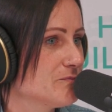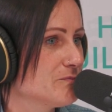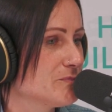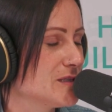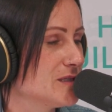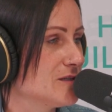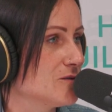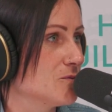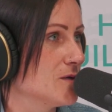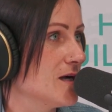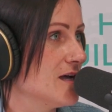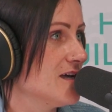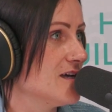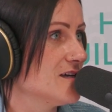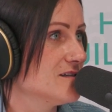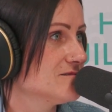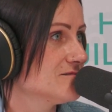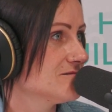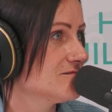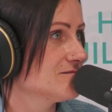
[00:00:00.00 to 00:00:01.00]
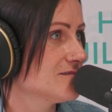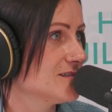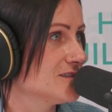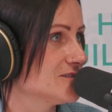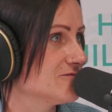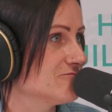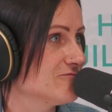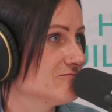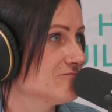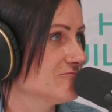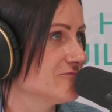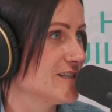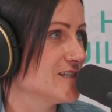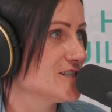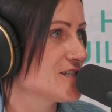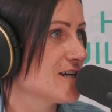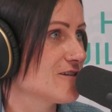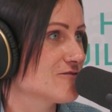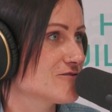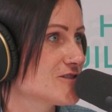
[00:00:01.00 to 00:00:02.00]
be aware and
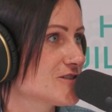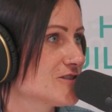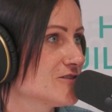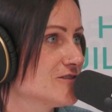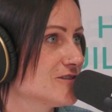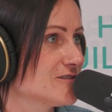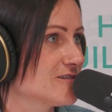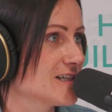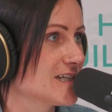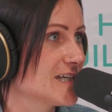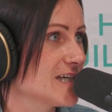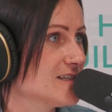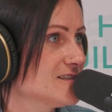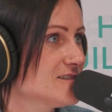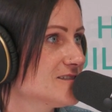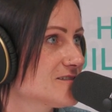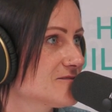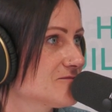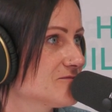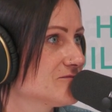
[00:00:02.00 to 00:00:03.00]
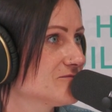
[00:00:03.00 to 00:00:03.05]
reach out sooner, I guess.